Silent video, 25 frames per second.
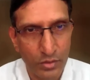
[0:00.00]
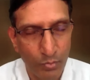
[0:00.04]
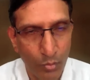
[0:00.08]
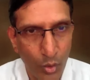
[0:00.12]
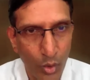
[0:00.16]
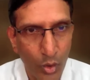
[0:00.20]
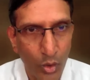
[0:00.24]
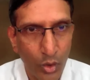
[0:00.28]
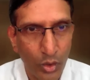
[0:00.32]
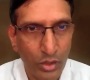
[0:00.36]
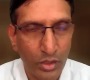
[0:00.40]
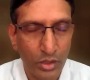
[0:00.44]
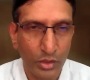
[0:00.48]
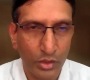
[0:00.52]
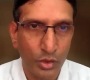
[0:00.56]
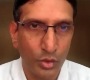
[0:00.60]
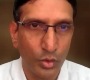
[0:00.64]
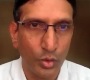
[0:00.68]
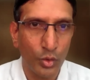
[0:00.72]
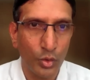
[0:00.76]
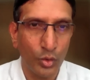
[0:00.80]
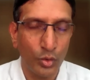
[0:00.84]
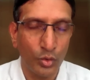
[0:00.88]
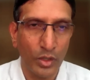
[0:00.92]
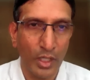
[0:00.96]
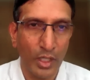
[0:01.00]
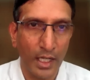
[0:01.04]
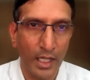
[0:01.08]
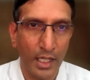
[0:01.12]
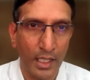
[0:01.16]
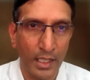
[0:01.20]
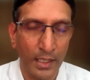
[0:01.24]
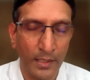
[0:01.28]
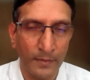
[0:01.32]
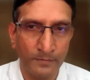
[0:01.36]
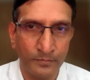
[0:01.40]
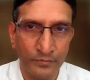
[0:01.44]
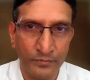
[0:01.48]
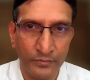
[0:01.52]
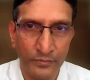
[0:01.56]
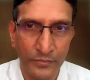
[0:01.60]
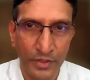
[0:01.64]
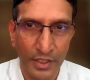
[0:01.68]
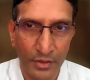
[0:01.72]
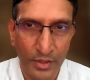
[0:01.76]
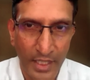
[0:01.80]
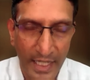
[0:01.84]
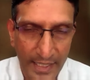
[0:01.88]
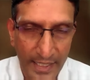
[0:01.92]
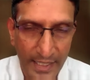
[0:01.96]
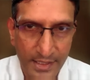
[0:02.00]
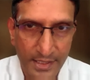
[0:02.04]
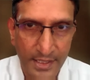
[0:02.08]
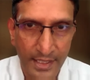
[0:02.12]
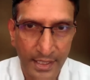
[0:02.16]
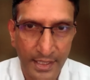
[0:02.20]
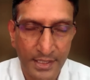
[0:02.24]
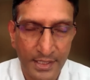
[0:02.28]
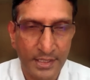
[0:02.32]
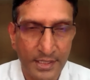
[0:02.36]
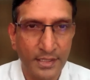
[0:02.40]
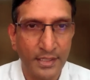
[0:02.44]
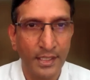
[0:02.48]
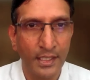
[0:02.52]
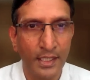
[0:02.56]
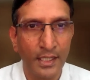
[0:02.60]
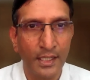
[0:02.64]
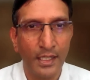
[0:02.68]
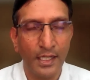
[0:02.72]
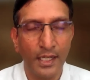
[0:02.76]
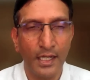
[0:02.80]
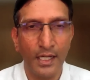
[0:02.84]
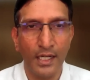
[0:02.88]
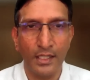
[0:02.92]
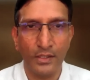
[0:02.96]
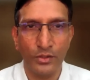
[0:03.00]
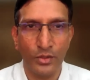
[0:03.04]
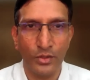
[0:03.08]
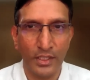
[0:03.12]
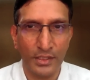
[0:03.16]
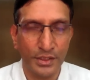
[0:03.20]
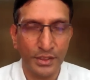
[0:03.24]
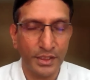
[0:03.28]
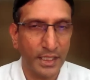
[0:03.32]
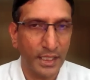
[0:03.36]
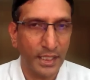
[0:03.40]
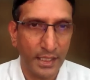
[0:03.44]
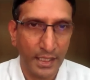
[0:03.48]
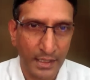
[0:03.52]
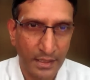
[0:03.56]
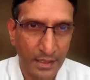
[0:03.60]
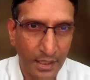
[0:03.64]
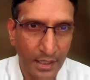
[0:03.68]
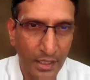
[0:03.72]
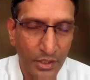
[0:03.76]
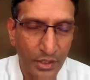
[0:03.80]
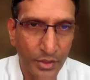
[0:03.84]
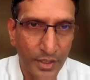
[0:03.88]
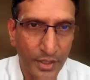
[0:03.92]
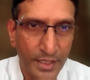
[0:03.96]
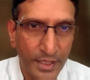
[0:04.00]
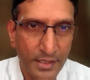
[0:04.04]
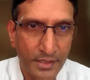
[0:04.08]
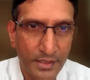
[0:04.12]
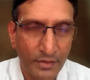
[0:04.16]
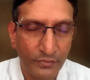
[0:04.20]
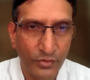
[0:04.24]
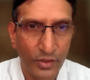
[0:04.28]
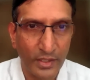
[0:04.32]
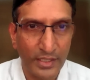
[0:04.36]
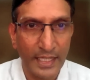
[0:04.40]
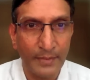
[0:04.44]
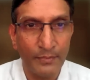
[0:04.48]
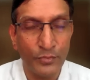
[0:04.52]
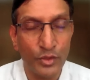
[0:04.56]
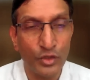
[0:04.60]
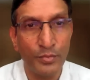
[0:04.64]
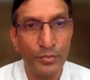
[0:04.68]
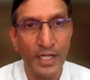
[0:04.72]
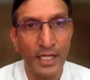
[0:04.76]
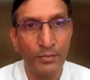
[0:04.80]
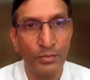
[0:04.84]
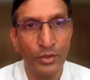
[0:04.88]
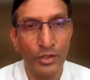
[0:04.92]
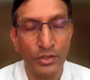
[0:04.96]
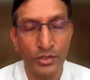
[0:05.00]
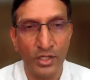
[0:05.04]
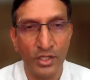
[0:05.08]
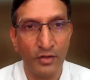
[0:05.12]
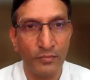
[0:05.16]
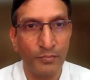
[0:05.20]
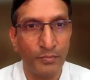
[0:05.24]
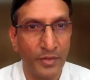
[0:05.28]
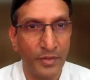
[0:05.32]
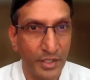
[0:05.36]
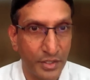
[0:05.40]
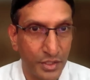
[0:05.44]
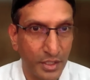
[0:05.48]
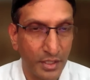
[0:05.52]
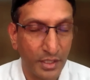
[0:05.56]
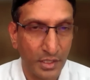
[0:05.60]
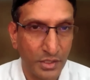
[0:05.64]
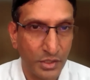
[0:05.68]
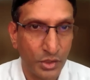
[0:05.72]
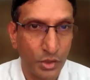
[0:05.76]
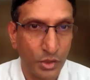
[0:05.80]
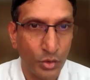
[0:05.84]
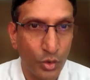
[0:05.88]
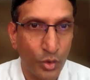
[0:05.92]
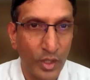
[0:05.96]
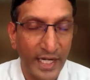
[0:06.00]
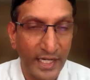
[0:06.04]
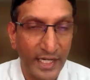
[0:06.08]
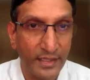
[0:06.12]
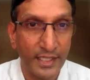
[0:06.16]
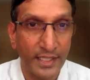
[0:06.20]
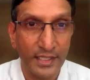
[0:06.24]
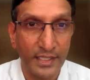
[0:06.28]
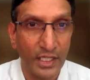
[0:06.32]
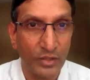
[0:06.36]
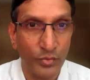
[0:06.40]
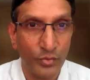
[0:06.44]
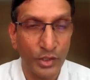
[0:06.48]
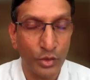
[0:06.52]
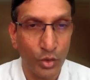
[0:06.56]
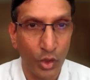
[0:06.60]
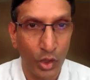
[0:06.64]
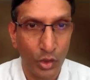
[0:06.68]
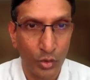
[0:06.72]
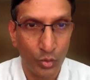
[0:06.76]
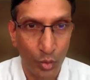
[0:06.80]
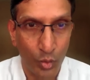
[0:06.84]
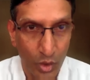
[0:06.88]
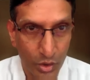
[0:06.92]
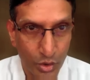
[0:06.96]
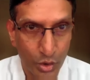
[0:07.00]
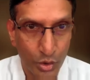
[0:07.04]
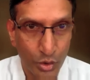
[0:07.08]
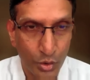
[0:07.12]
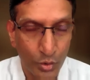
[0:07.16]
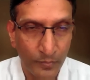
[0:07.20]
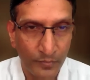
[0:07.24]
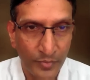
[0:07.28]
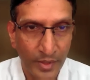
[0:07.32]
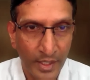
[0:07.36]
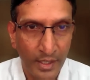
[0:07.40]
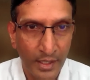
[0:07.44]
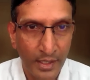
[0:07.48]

more to the United States, to Russia and other countries for them to be able to sort of pressure us to do anything that we do not want to do.